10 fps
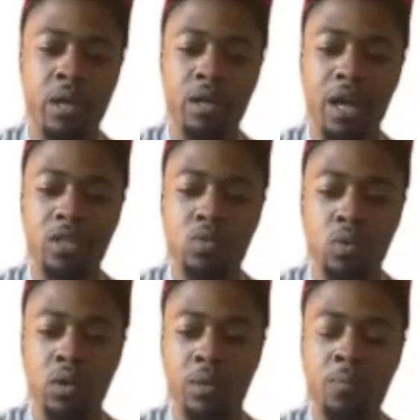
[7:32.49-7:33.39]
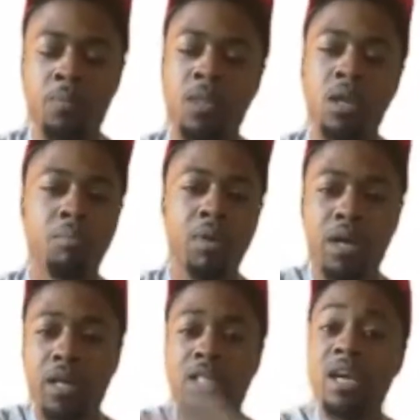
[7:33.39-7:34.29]
That's one.
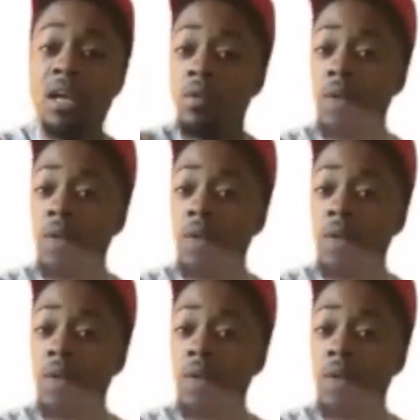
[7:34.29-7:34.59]
But take away